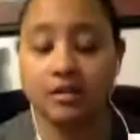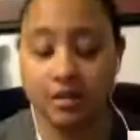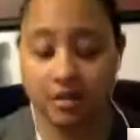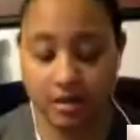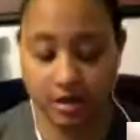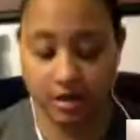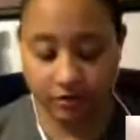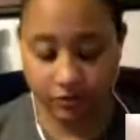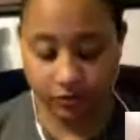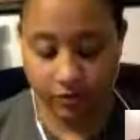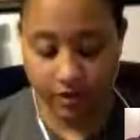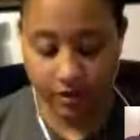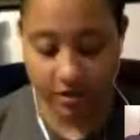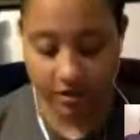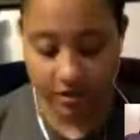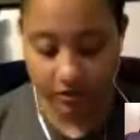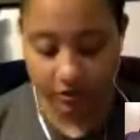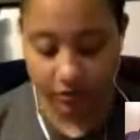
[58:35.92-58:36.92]
if
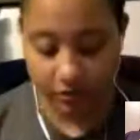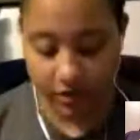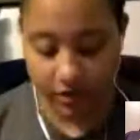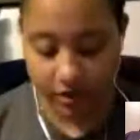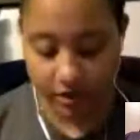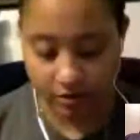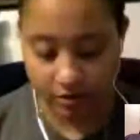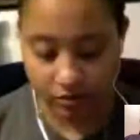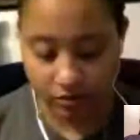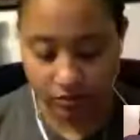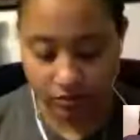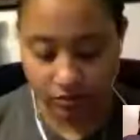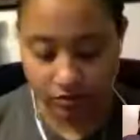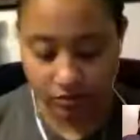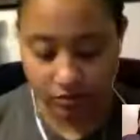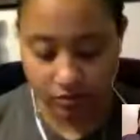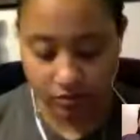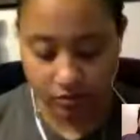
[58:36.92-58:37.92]
we can
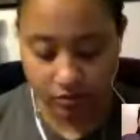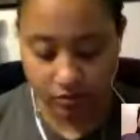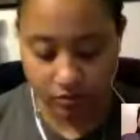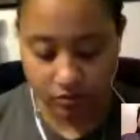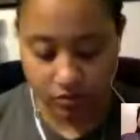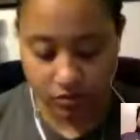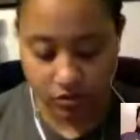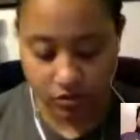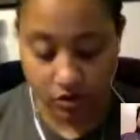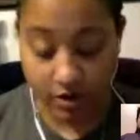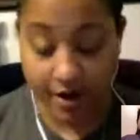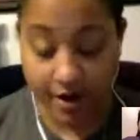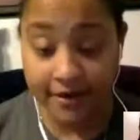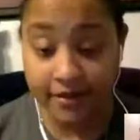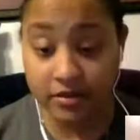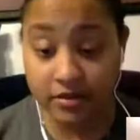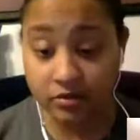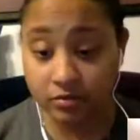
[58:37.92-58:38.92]

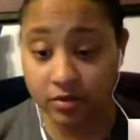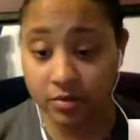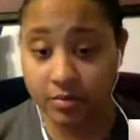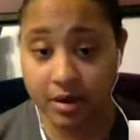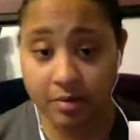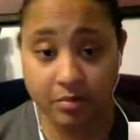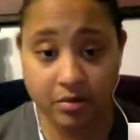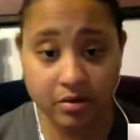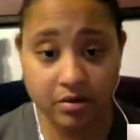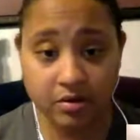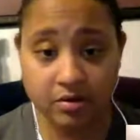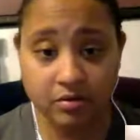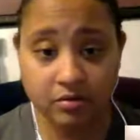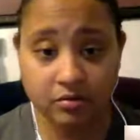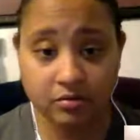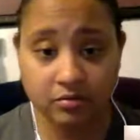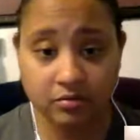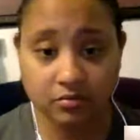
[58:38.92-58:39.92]
try to remember
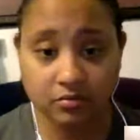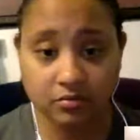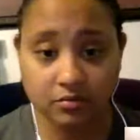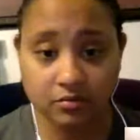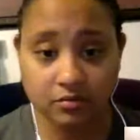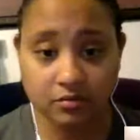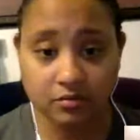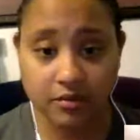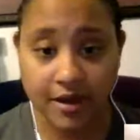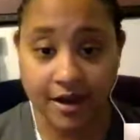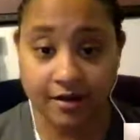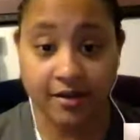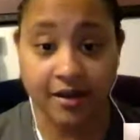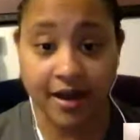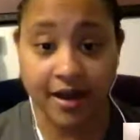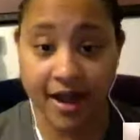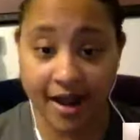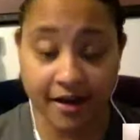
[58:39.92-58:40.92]
how
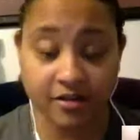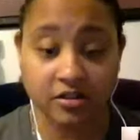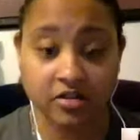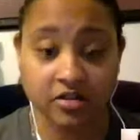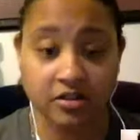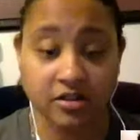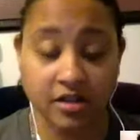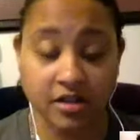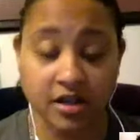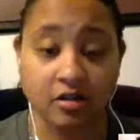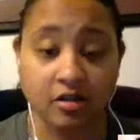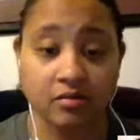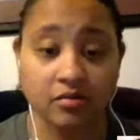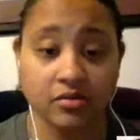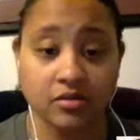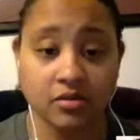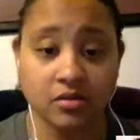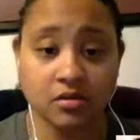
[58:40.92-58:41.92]
to act ourselves.